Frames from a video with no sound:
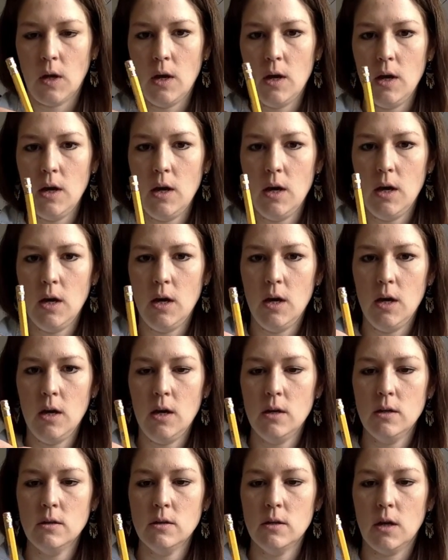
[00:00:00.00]

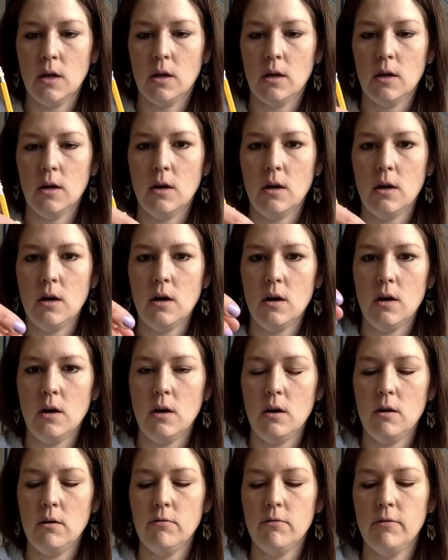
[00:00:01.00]
And take it
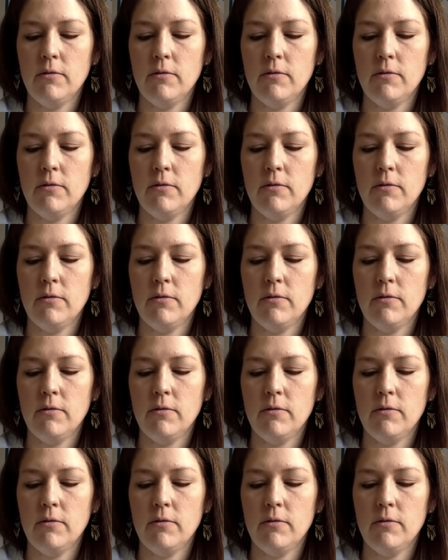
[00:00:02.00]
off.